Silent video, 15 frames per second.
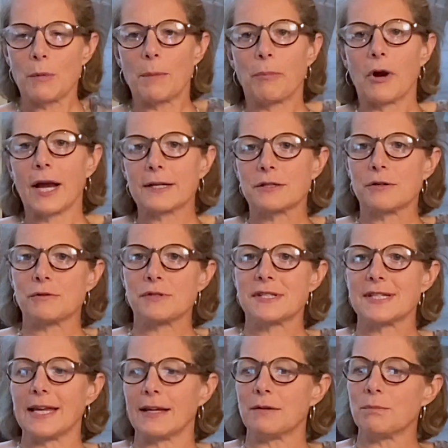a practical
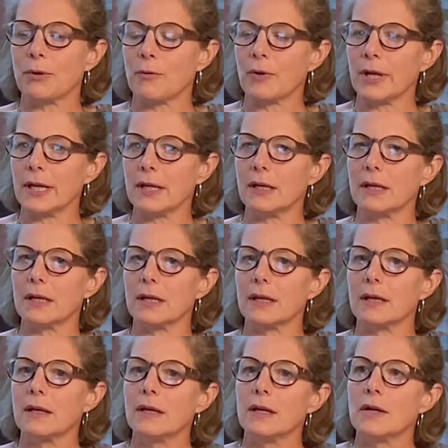standpoint,
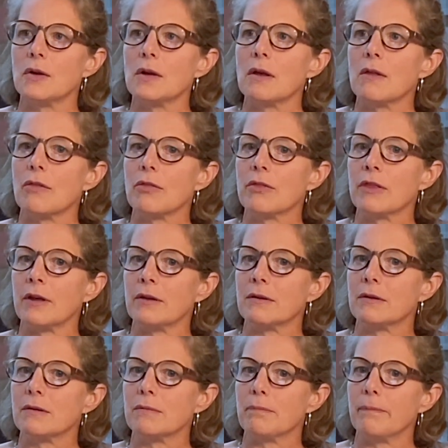the
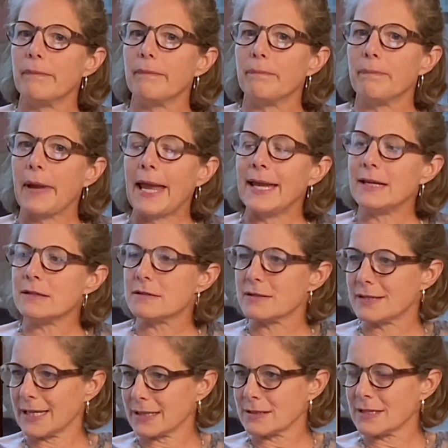paid
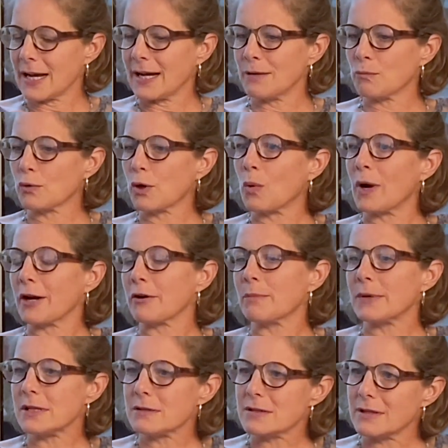sick time
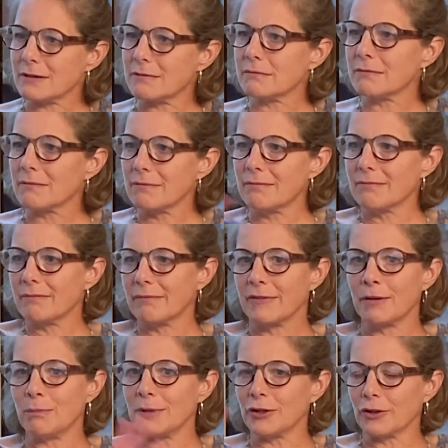requirements in
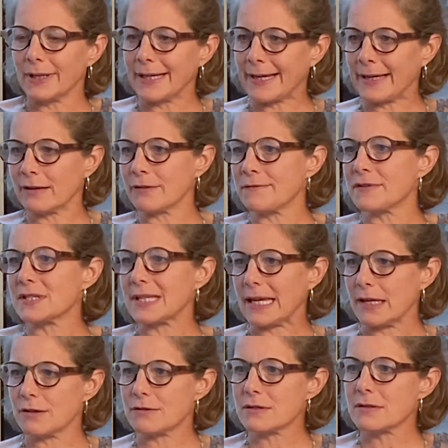the myriad of
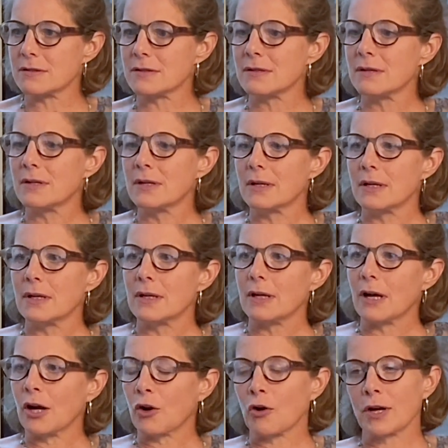states
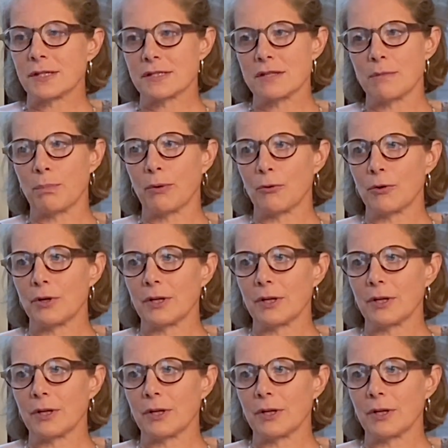across the board